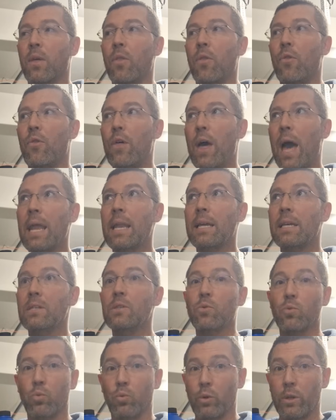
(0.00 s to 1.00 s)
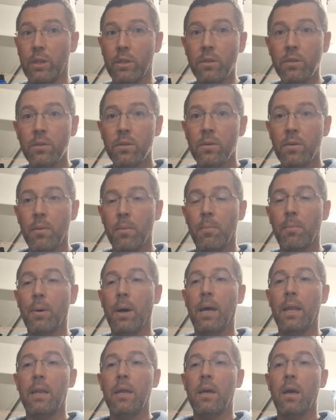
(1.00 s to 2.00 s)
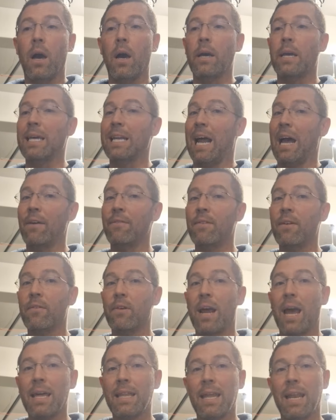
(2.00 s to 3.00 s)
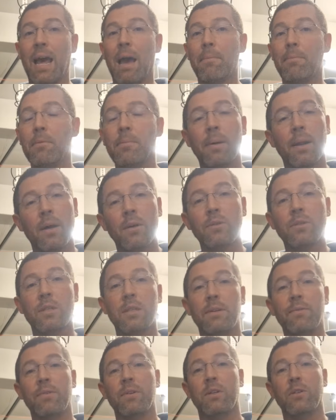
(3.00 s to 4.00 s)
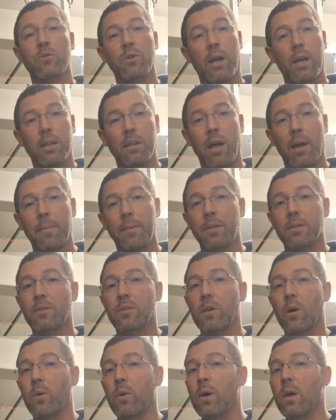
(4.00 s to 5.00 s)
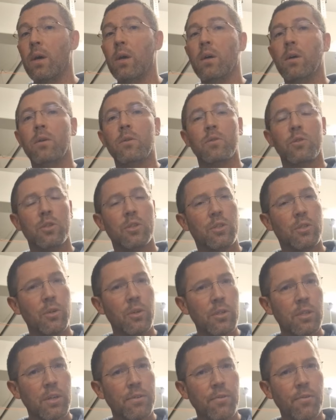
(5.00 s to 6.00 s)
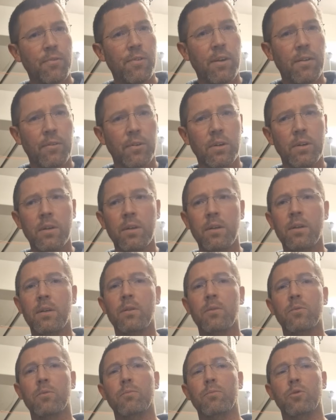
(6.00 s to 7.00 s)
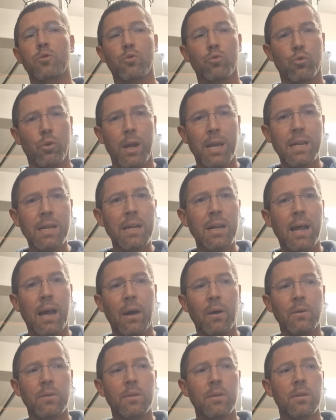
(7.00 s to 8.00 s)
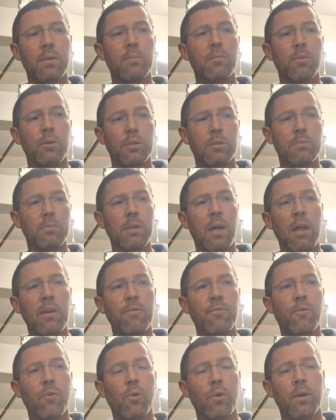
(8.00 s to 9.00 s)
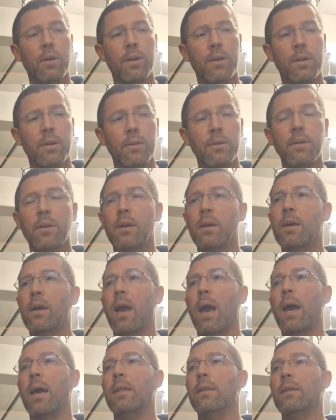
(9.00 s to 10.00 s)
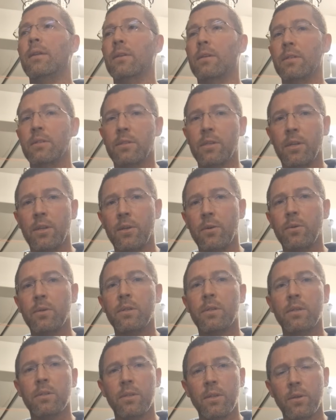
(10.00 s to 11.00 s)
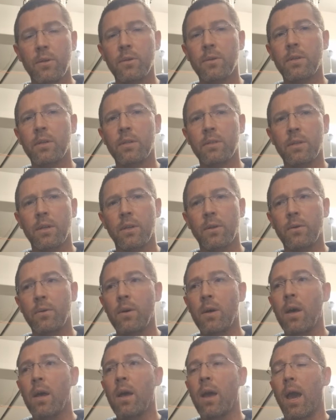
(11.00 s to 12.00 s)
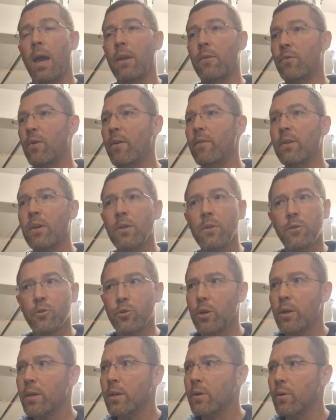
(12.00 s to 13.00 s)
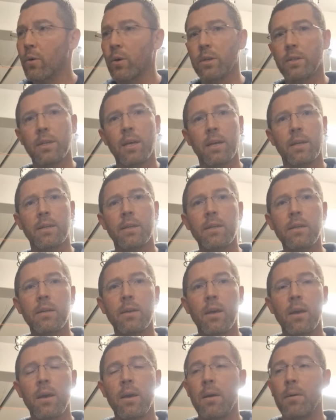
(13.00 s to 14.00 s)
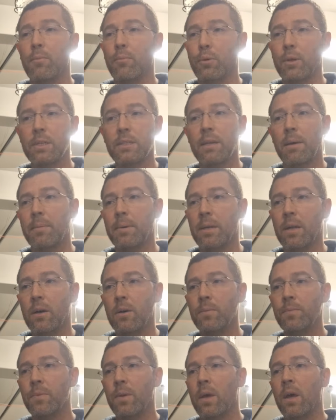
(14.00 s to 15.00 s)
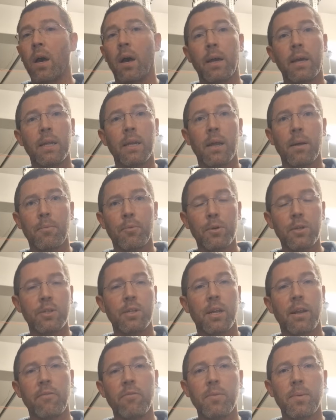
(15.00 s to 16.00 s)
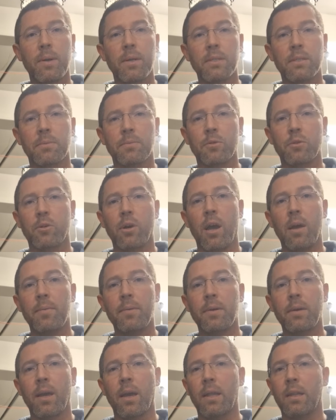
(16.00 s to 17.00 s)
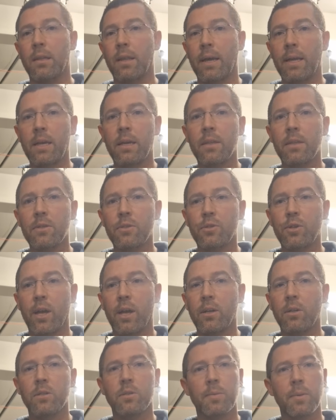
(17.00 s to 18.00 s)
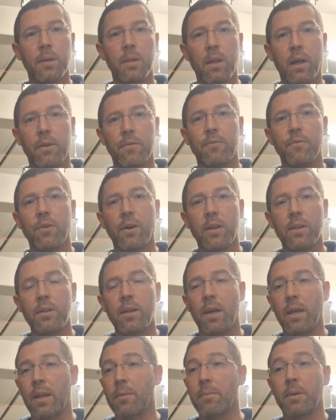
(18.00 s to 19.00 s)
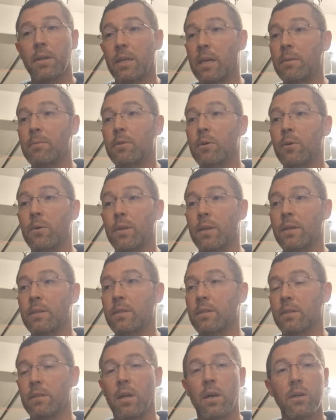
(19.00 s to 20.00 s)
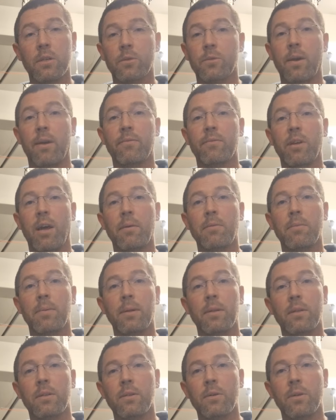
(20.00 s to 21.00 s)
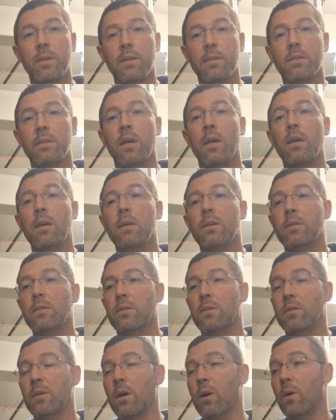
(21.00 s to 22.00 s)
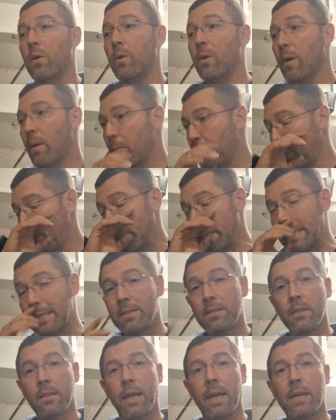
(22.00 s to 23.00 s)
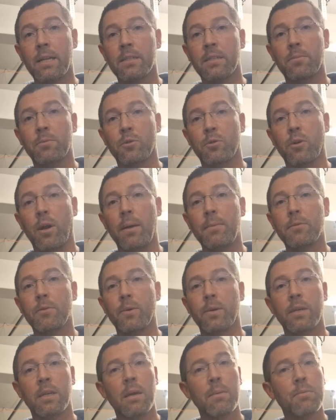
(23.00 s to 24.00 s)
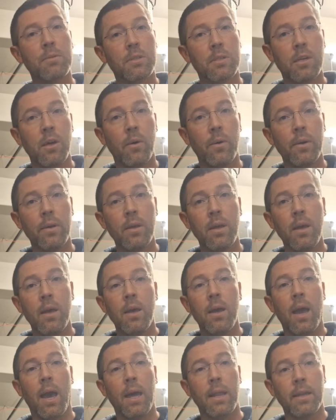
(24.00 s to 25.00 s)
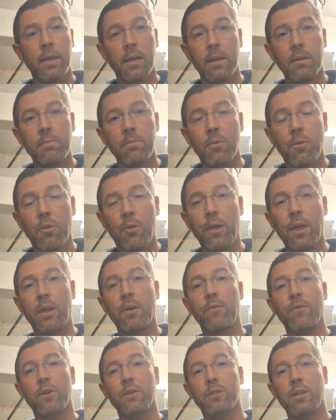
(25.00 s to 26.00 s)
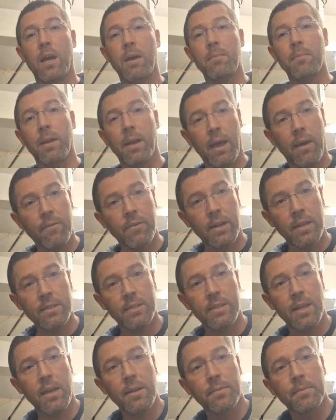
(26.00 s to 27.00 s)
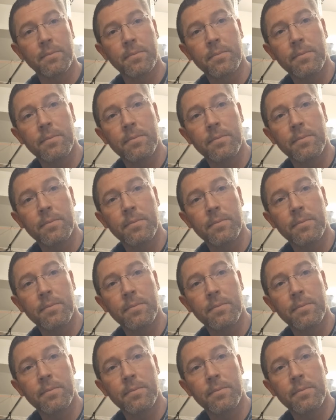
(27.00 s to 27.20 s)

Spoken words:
that is real. But again, I've never had that happen, but I also live in a dry climate. So just do yourself a favor, drain it out, put some DOT4 in here, and then continue and continue and continue. And if you have another trick or a technique, please let me know. Again, I appreciate everybody subscribing and liking this channel. It's been a lot of fun, and I'm gonna keep doing this as long as we have time to be able to do this. So please like and subscribe so we can keep this going. And again, thank you for your time and have a nice day.